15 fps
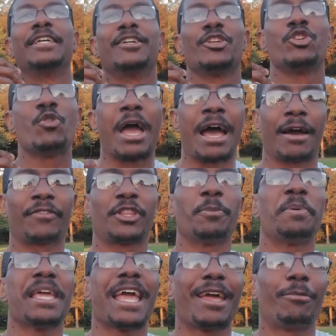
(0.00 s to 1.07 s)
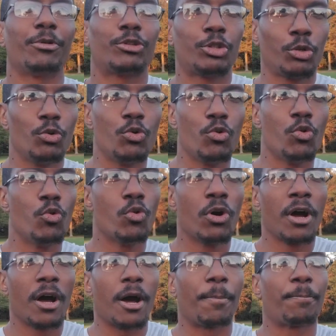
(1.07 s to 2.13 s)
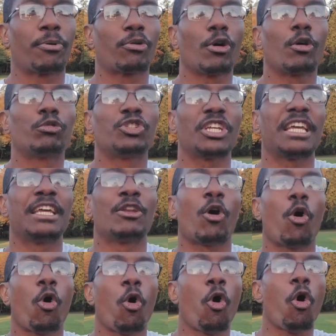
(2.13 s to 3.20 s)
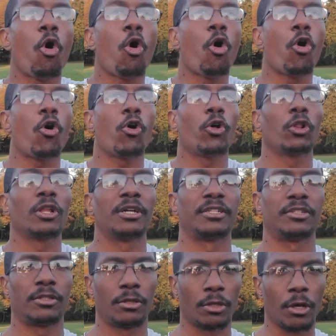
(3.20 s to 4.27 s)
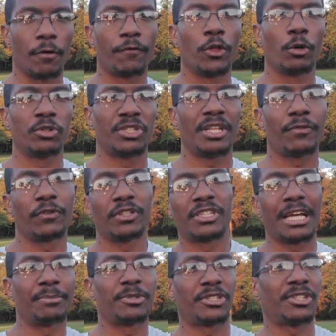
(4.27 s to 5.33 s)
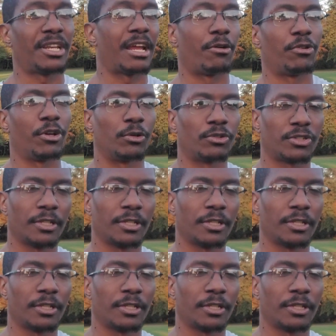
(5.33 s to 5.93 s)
You have to be able to approach in all of those different types of scenarios.